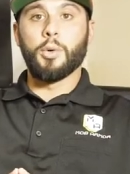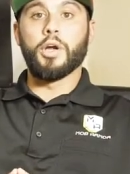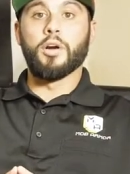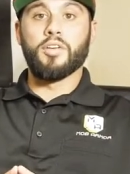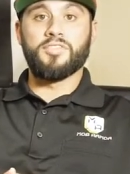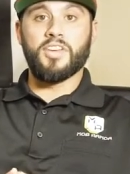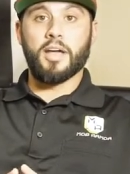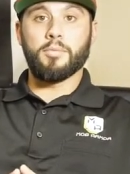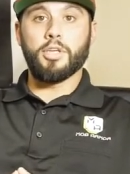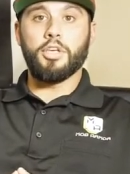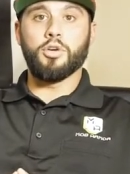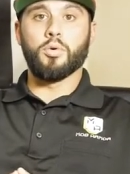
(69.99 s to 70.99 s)
We are a
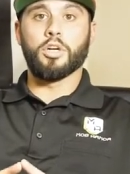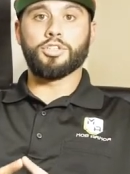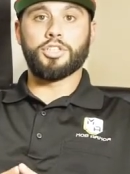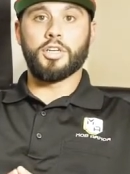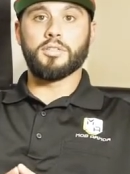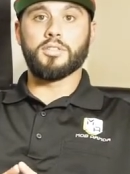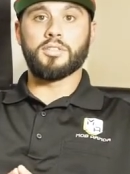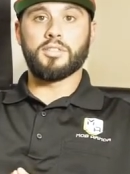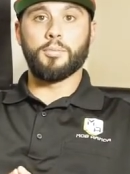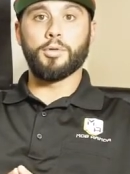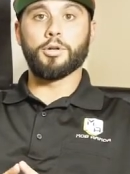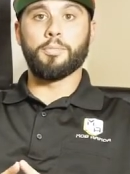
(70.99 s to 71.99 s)
family who all shares a
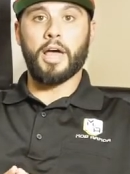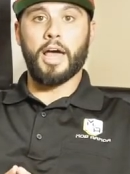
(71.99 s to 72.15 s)
similar